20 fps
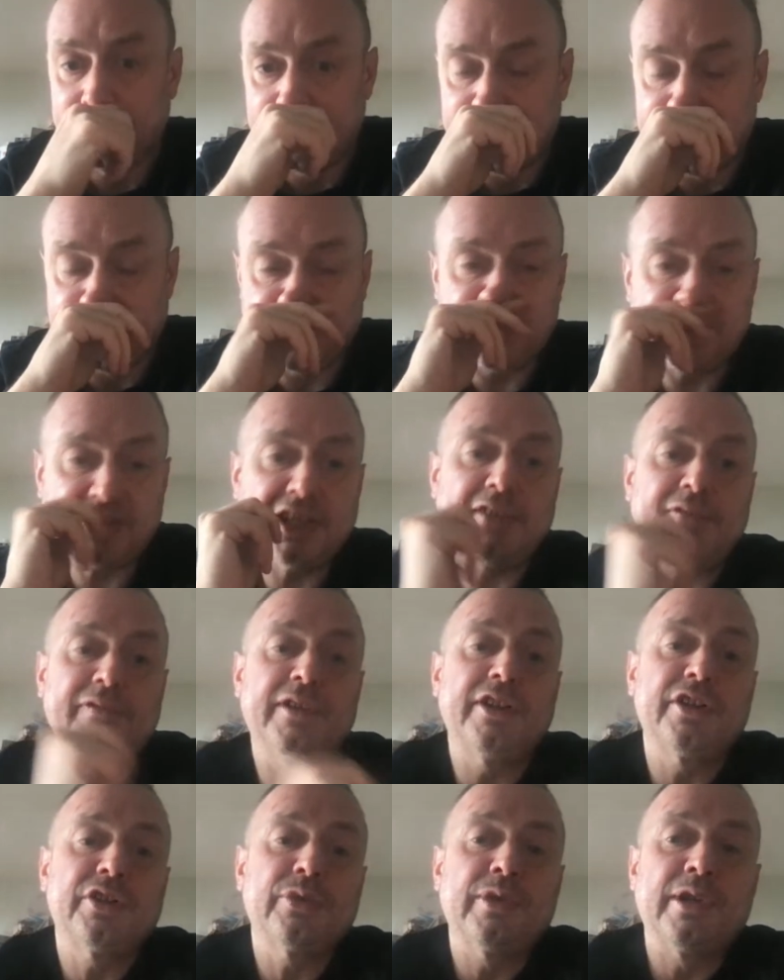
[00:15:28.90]
just get a
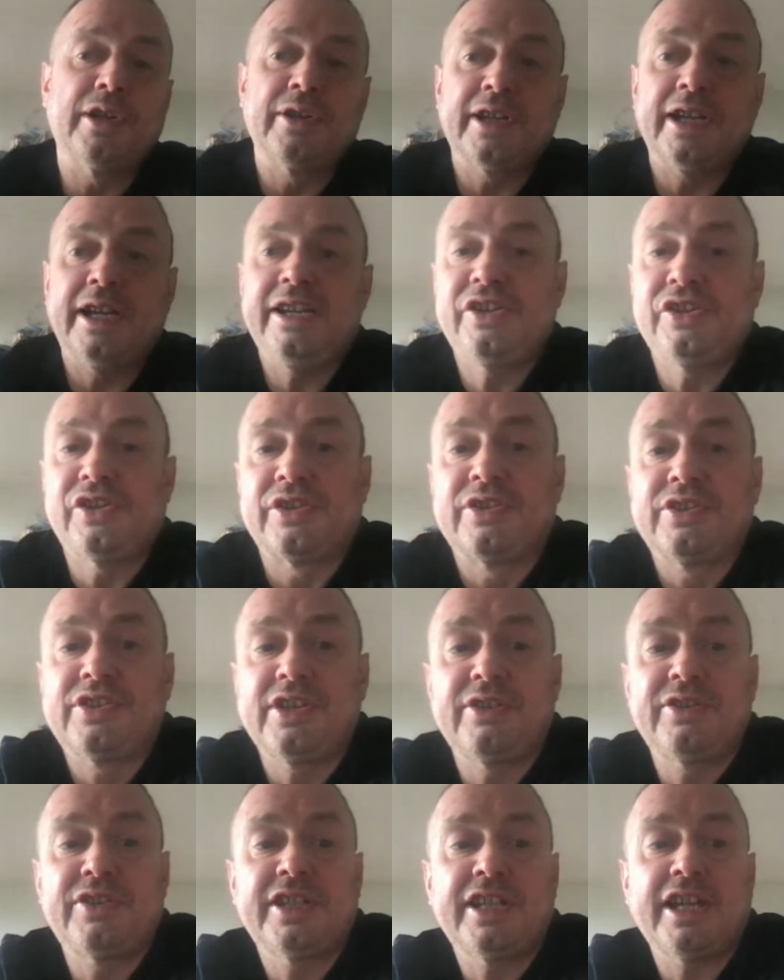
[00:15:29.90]
virtual location.
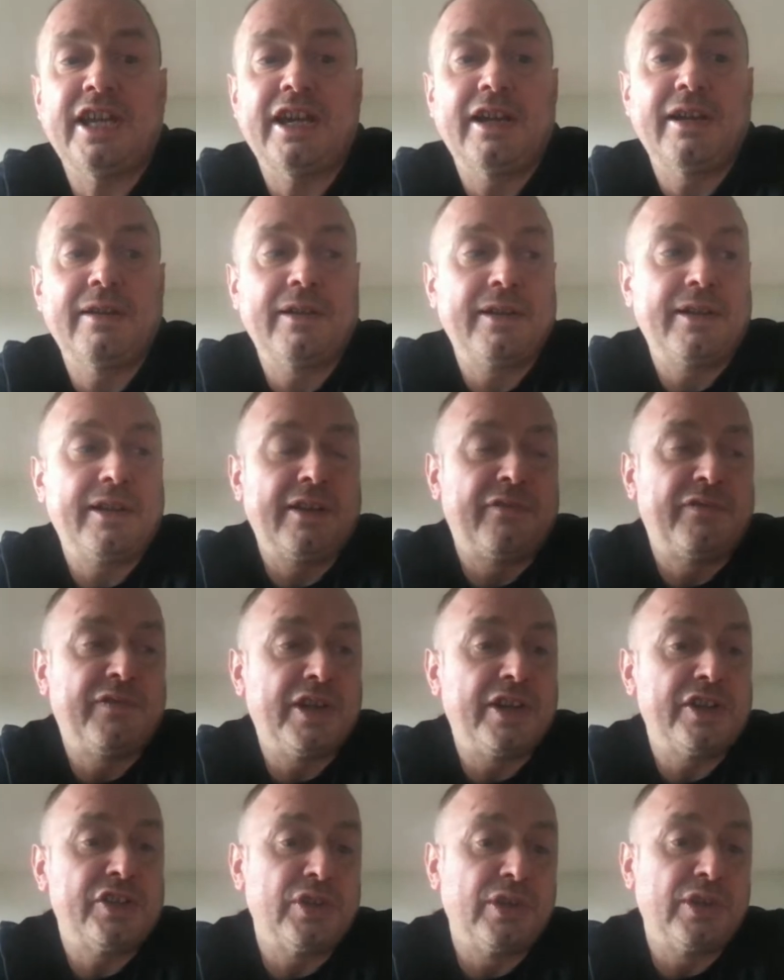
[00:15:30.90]
So to get a
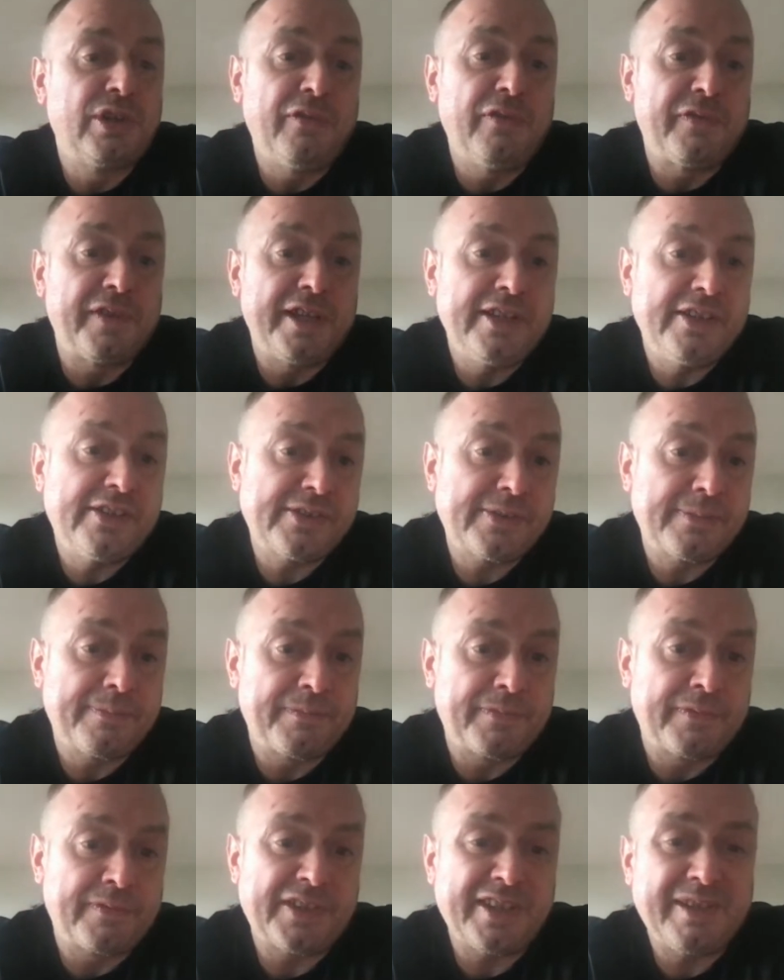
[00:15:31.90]
virtual office,
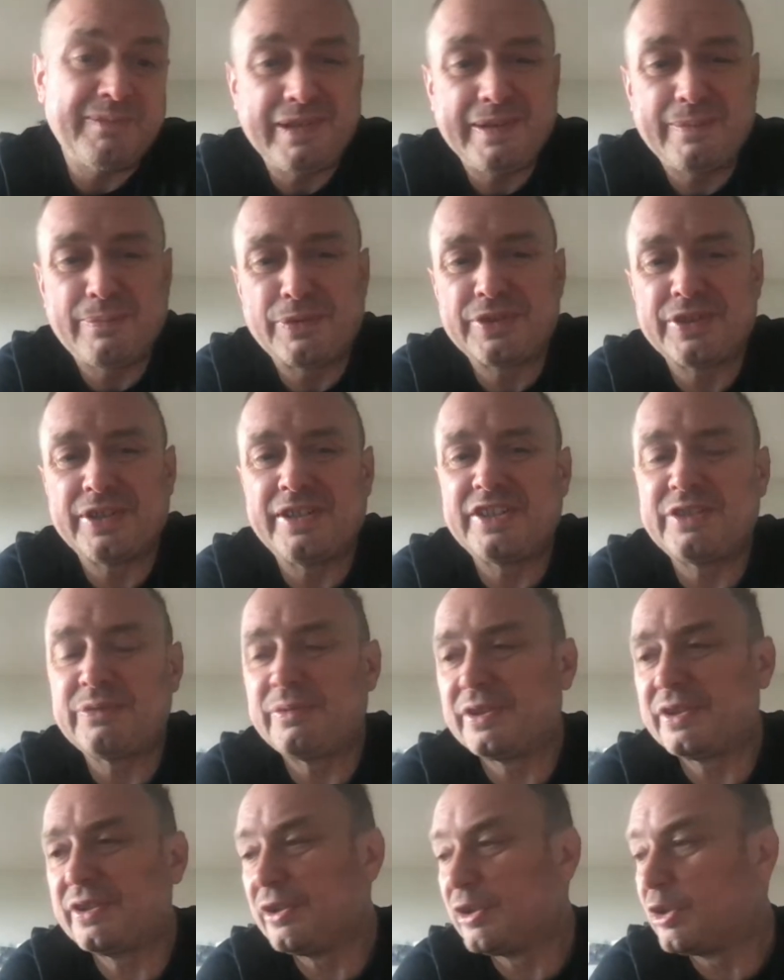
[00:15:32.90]
I've seen people do this
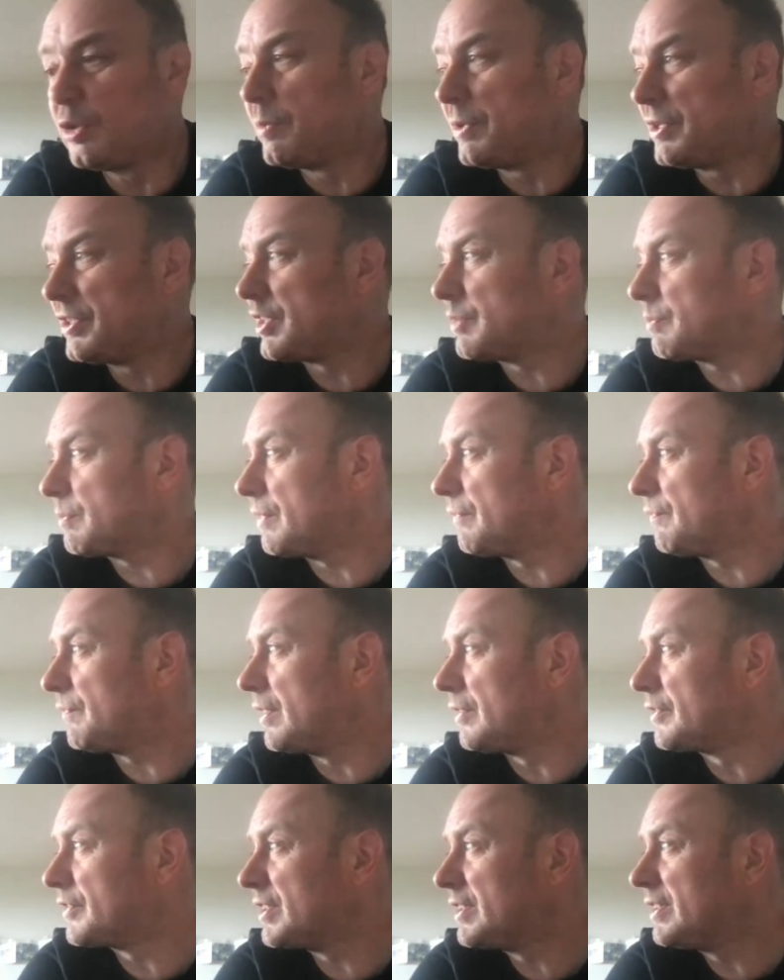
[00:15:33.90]
with Google business
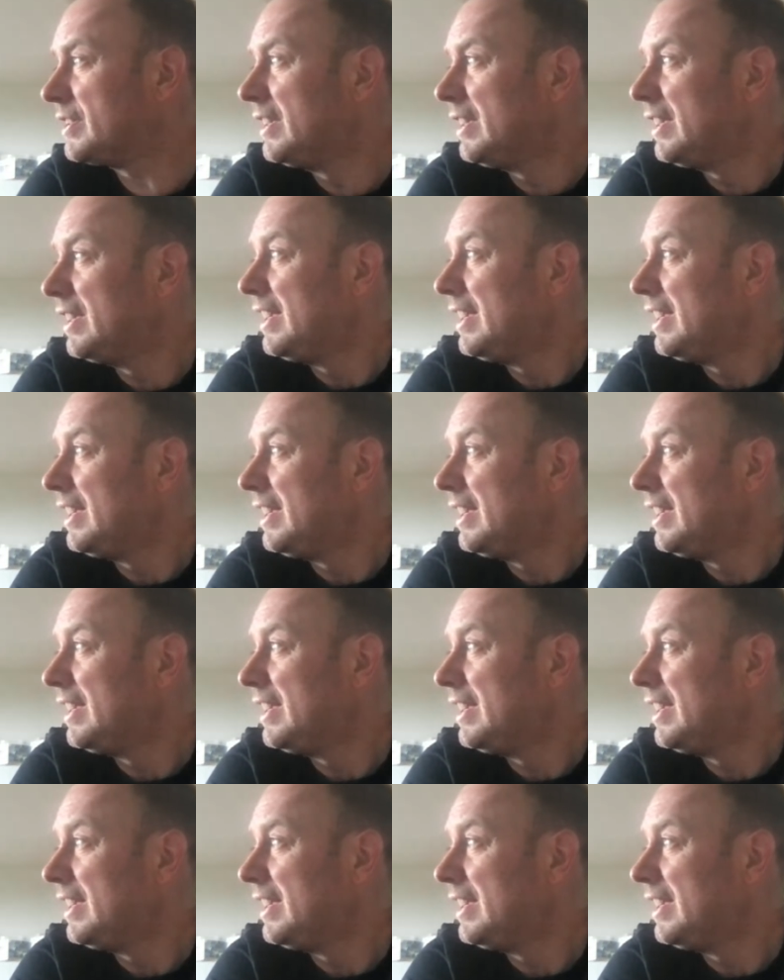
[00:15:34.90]
profiles in